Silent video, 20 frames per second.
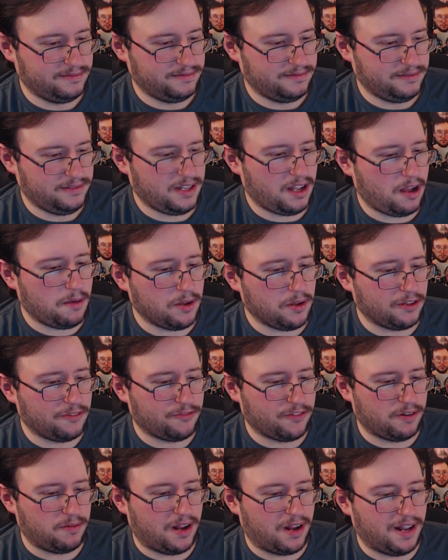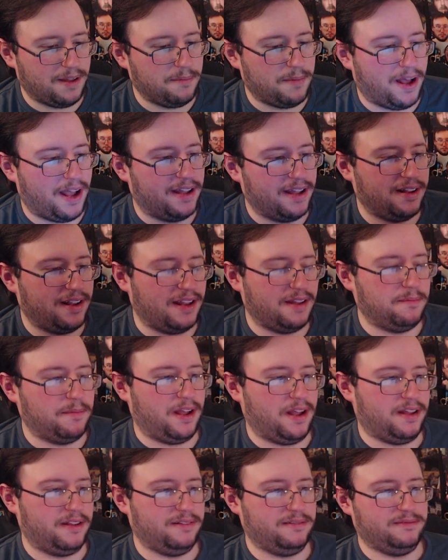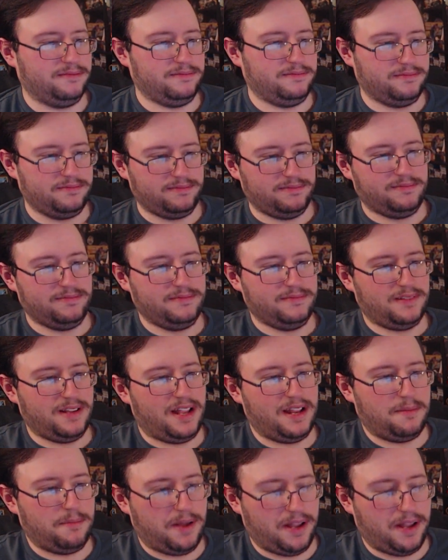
No, I'm on the free one. I didn't buy it. I didn't buy it. I didn't buy